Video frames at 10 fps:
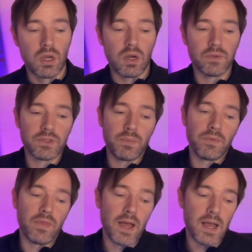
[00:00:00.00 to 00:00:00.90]
On top
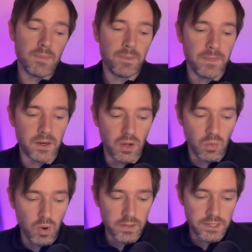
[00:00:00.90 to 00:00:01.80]
of that,
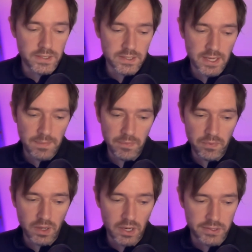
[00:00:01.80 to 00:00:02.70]
what tends to happen with
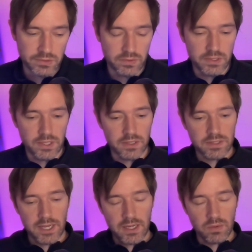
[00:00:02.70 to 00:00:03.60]
Arsenal is that
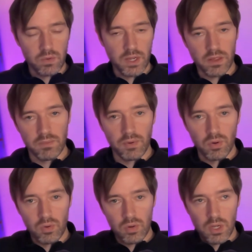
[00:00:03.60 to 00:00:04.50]
Saka will get the
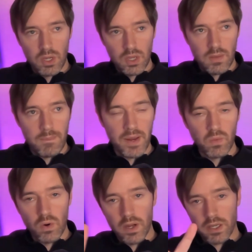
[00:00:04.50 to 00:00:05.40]
ball. Ben
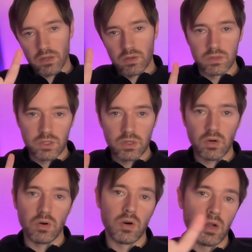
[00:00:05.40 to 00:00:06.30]
White can undercut
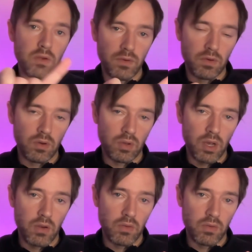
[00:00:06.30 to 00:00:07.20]
or
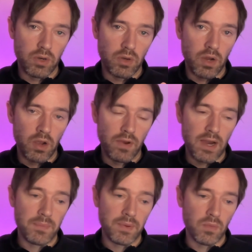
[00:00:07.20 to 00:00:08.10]

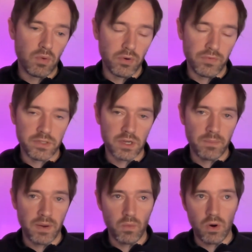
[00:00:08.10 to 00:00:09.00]
overlap him, or if it's not
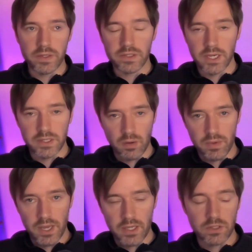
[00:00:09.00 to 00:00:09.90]
Ben White, say a
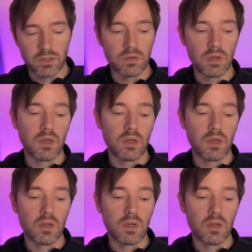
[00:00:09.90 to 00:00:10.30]
Tomiyasu,